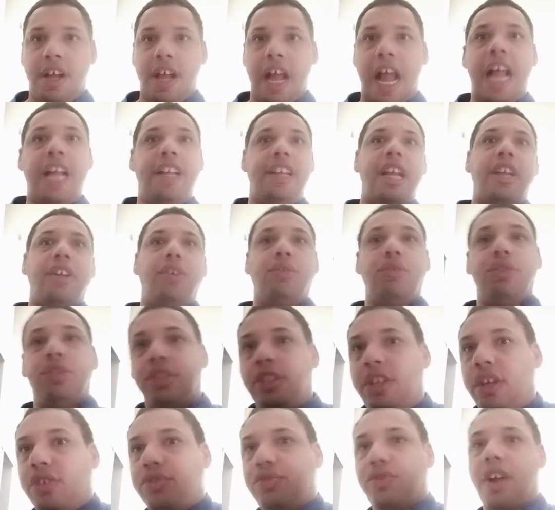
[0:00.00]
And yet you
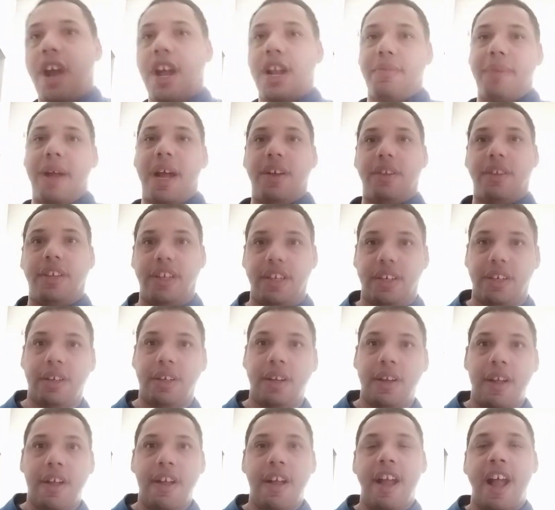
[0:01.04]
still trot him out
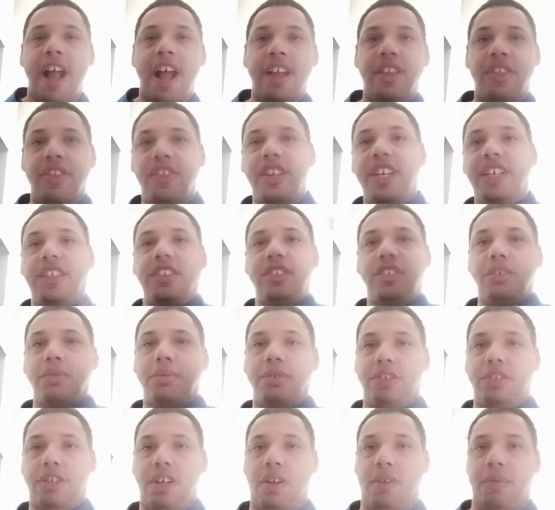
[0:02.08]
there, and this is the
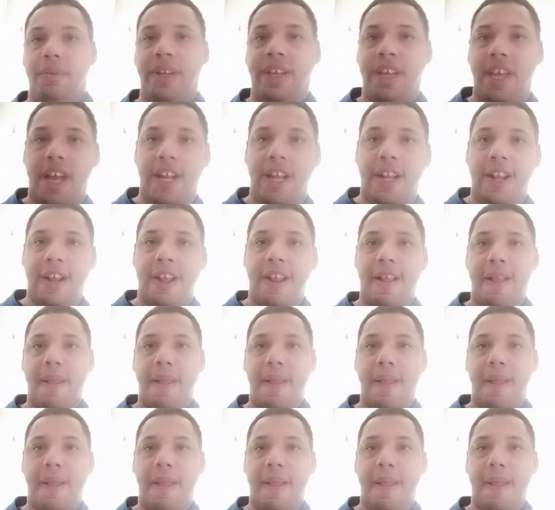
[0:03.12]
result we get.